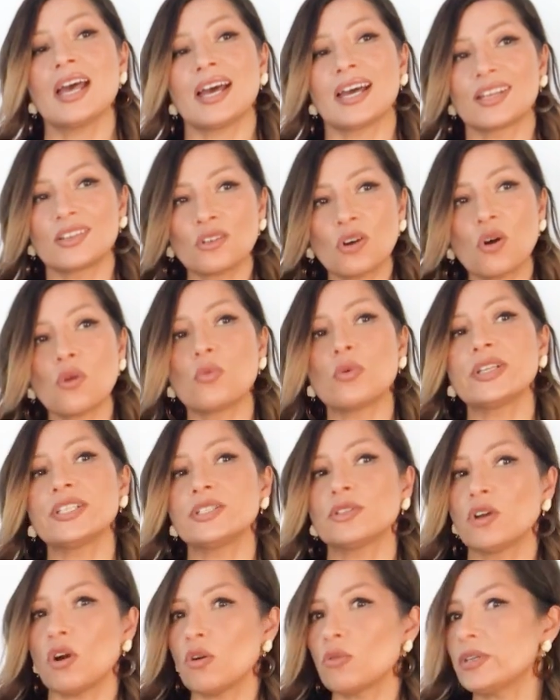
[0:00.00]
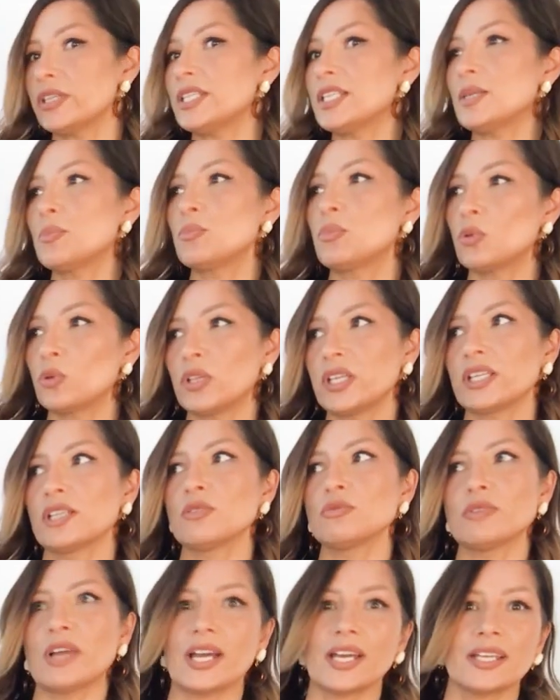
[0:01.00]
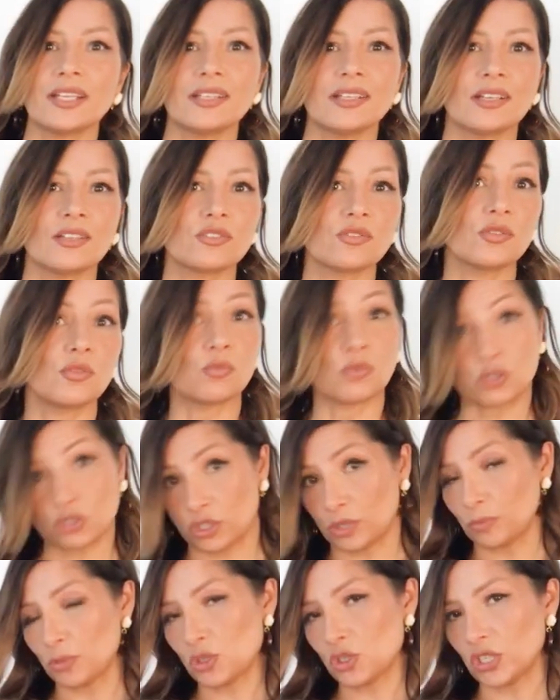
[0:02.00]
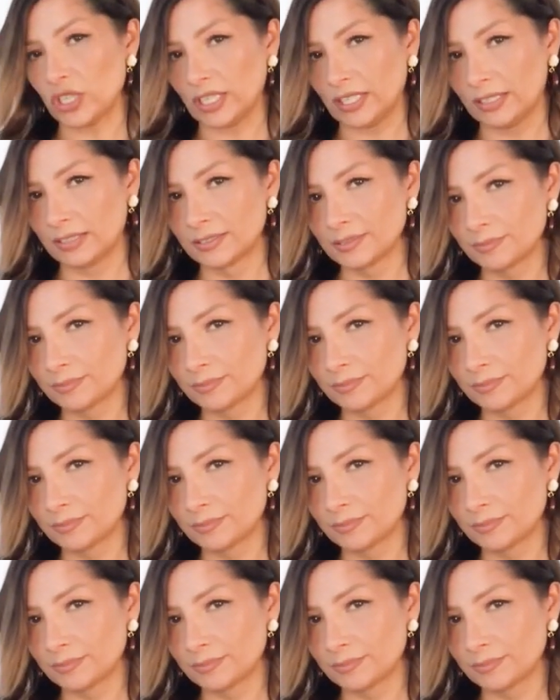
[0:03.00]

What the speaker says: and not when you're already pulling a rag out of the washing machine.